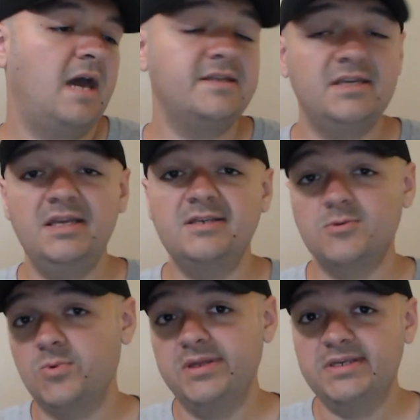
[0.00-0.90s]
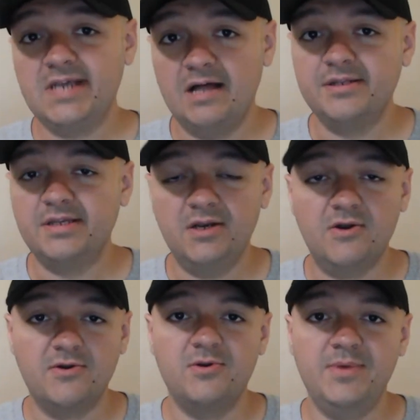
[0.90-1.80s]
I think he's a really solid
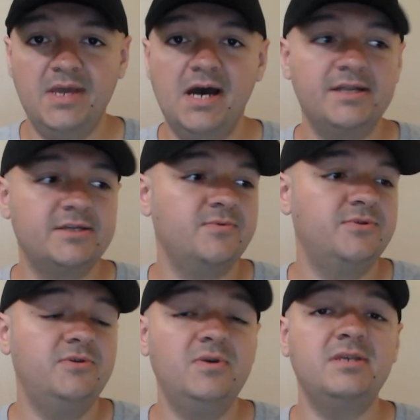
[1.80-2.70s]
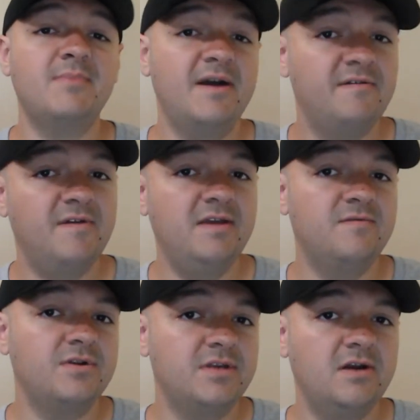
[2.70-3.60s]
character, to be honest with you. He's my
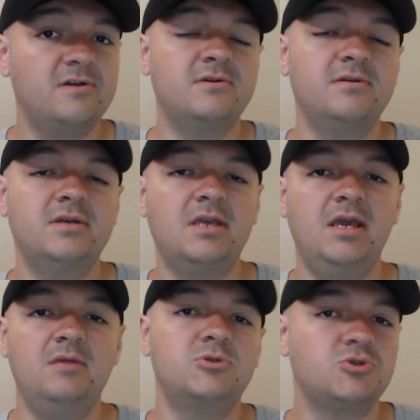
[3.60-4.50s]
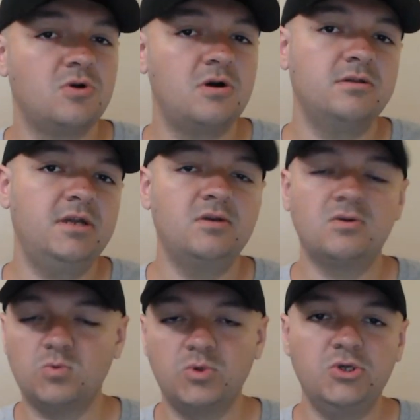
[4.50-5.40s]
favorite character in the game. Strong
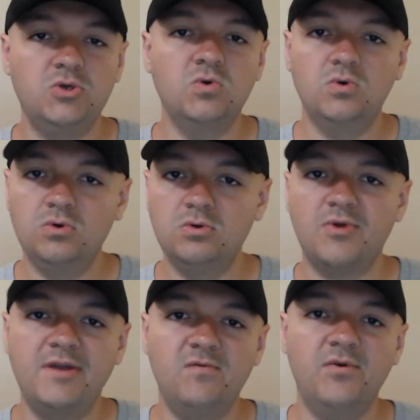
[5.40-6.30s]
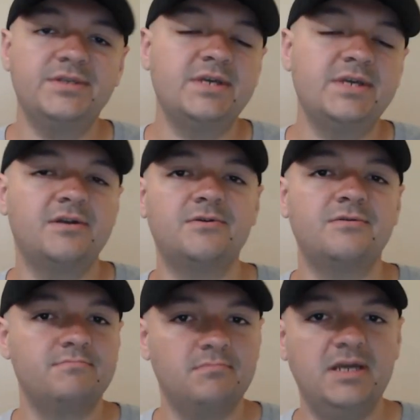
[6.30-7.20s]
leader, really cool, great voice
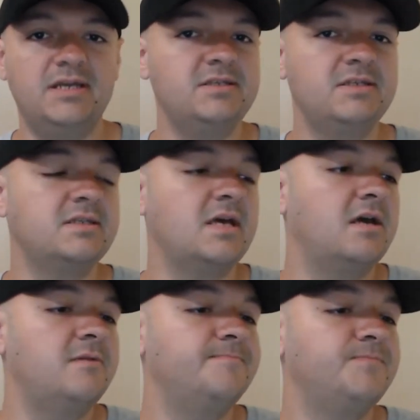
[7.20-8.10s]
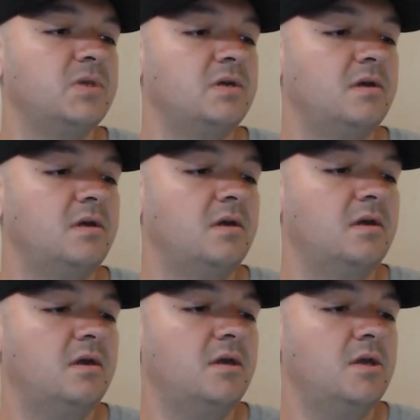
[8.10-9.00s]
actor, like his design.
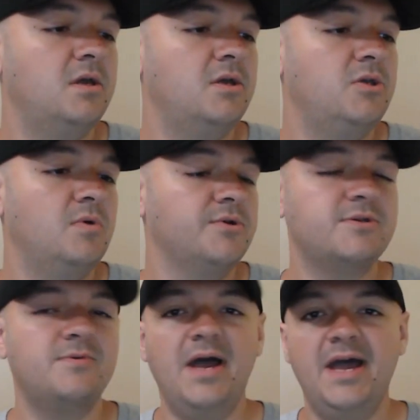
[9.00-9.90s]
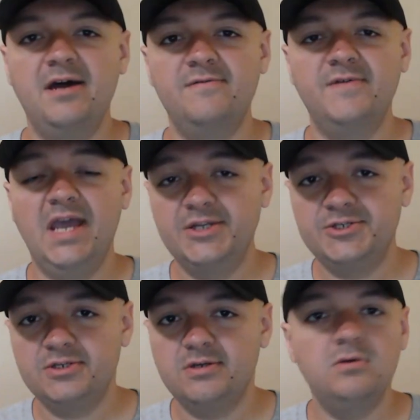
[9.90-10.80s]
You also have
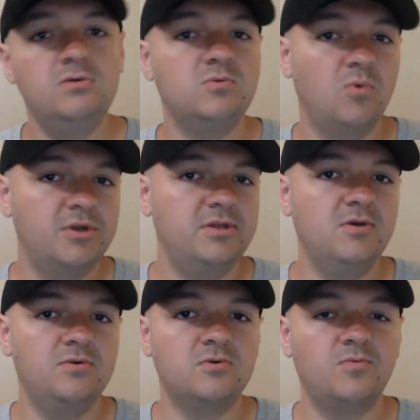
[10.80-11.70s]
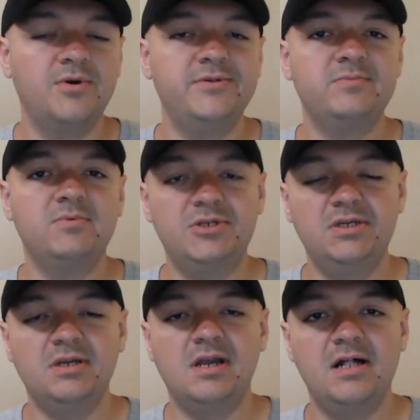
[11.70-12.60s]
Angela, who's one of the older ones, but
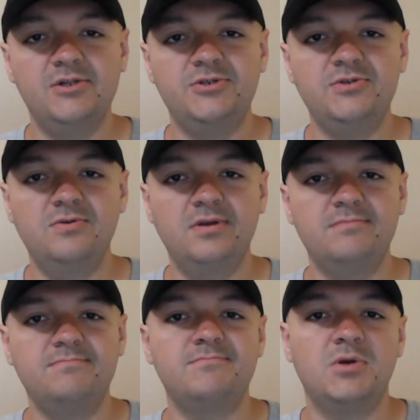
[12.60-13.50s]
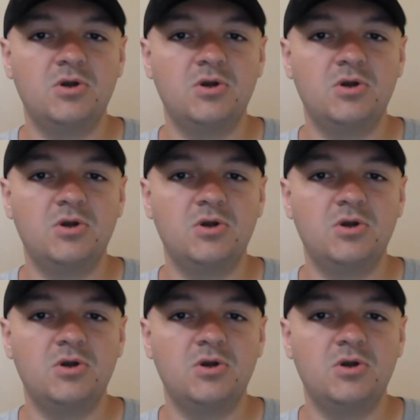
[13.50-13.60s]
she's a college student.